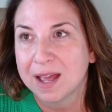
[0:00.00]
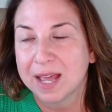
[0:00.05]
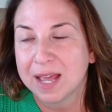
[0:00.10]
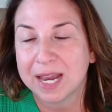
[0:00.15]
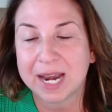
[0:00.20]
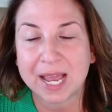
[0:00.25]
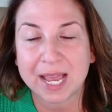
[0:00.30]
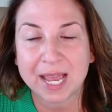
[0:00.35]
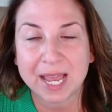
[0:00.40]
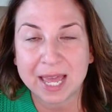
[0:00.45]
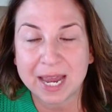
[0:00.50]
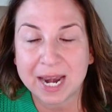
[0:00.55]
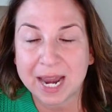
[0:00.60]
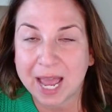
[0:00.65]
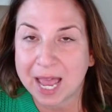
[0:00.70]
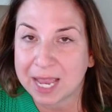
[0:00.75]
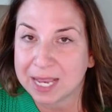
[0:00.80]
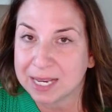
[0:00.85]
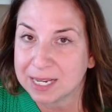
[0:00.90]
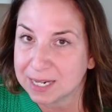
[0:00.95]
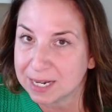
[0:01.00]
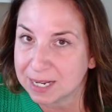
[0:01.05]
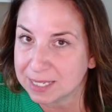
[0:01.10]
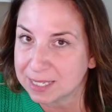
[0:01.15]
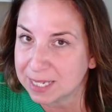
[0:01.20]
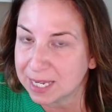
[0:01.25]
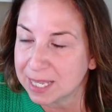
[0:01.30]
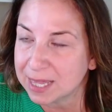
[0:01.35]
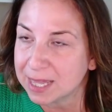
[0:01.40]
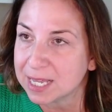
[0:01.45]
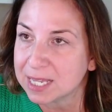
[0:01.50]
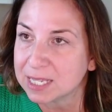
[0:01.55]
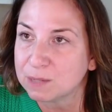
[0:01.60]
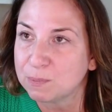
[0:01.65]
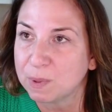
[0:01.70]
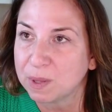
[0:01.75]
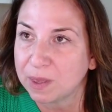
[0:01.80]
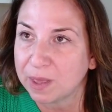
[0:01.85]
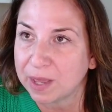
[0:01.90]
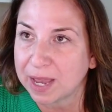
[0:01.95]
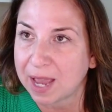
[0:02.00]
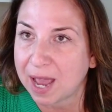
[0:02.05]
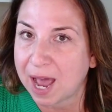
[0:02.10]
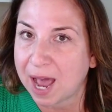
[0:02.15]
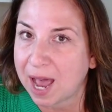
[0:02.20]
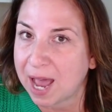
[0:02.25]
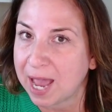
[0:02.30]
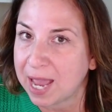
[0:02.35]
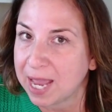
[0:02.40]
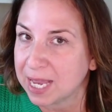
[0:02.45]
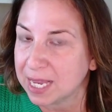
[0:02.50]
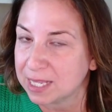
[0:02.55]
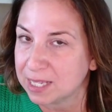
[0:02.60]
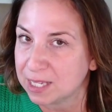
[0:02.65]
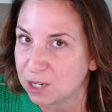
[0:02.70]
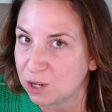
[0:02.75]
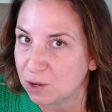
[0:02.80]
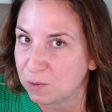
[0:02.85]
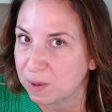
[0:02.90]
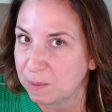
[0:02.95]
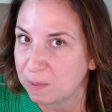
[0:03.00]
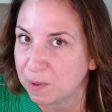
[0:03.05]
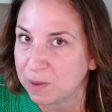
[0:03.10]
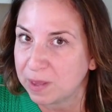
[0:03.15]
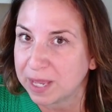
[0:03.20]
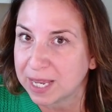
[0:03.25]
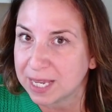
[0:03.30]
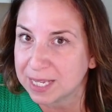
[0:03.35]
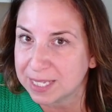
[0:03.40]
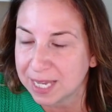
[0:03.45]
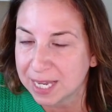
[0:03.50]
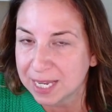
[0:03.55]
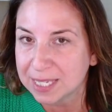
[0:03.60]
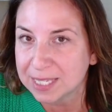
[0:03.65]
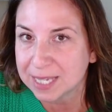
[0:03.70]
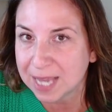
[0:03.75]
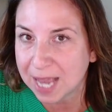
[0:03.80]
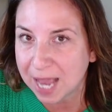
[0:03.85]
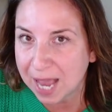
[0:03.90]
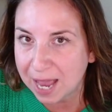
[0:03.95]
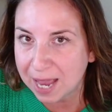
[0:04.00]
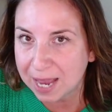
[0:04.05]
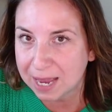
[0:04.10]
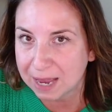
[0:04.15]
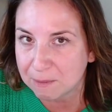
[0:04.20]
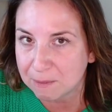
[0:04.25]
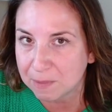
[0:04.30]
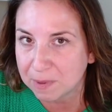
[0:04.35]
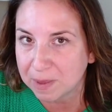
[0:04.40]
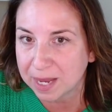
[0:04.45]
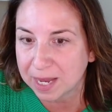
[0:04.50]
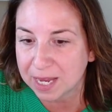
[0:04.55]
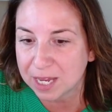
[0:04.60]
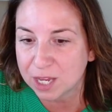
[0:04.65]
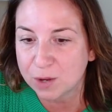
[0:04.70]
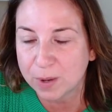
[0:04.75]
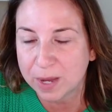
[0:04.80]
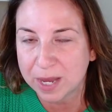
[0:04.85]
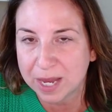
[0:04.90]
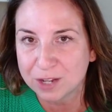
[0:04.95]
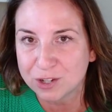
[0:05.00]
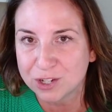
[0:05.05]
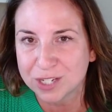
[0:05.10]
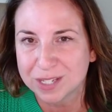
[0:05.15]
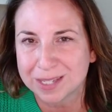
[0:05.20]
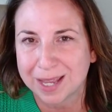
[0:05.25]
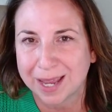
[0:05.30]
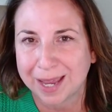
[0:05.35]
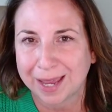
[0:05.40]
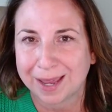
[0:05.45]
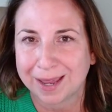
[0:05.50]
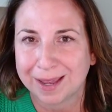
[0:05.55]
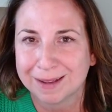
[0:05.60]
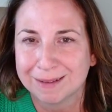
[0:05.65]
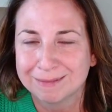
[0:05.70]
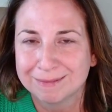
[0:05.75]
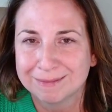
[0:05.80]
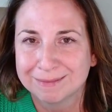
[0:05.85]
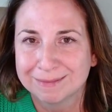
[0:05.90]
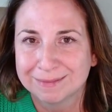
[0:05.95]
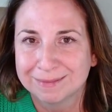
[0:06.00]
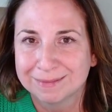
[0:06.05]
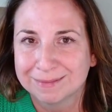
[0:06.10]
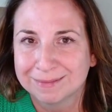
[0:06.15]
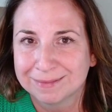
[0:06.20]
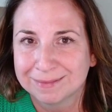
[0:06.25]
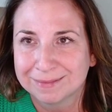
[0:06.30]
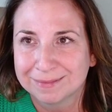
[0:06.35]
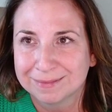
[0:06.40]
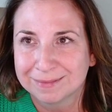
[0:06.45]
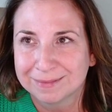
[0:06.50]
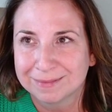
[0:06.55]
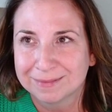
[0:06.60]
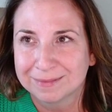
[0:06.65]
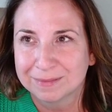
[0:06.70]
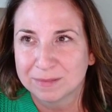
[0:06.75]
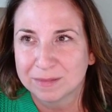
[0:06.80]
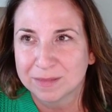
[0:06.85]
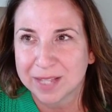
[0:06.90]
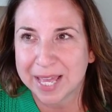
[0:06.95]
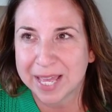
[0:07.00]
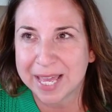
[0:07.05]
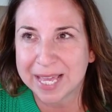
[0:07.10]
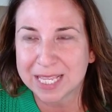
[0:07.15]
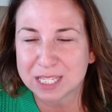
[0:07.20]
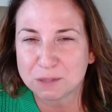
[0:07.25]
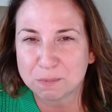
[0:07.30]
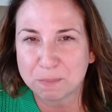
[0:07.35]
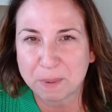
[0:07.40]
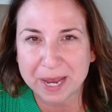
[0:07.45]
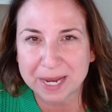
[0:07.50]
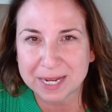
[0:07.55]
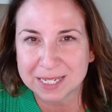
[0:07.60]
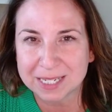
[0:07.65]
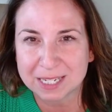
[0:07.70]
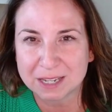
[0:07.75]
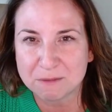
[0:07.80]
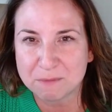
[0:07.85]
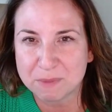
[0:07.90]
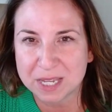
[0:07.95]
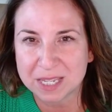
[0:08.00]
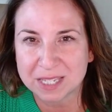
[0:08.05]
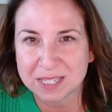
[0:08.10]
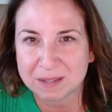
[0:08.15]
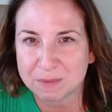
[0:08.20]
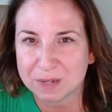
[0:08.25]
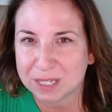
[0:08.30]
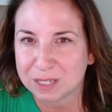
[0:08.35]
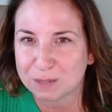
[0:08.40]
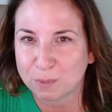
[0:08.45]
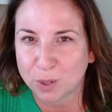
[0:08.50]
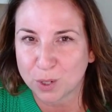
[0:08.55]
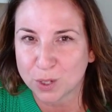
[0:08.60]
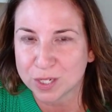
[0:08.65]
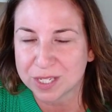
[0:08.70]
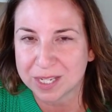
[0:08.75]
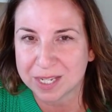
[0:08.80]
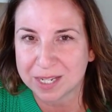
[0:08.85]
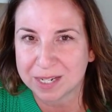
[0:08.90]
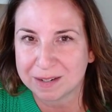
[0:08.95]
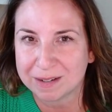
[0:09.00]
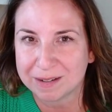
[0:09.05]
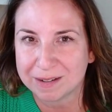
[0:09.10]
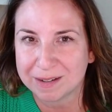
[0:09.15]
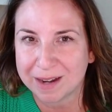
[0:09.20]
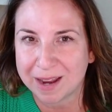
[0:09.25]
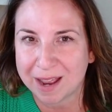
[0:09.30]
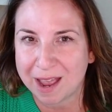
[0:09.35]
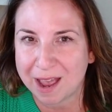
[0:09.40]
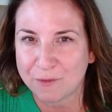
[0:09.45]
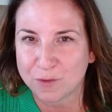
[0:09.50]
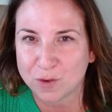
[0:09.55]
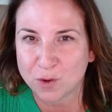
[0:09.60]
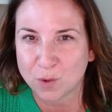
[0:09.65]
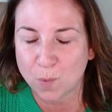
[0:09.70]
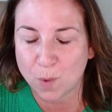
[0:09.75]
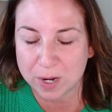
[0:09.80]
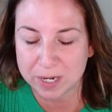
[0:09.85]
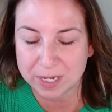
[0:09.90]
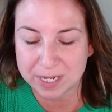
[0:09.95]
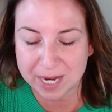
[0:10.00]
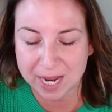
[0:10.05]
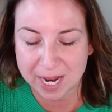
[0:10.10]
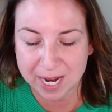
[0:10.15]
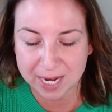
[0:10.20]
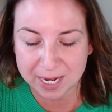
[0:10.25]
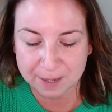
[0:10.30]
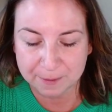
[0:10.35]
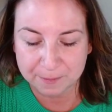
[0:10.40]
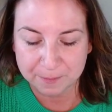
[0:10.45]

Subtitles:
and I did not say this, but like I get to know people. Like it takes time. Like you can't just like expect to be somebody's person after one date.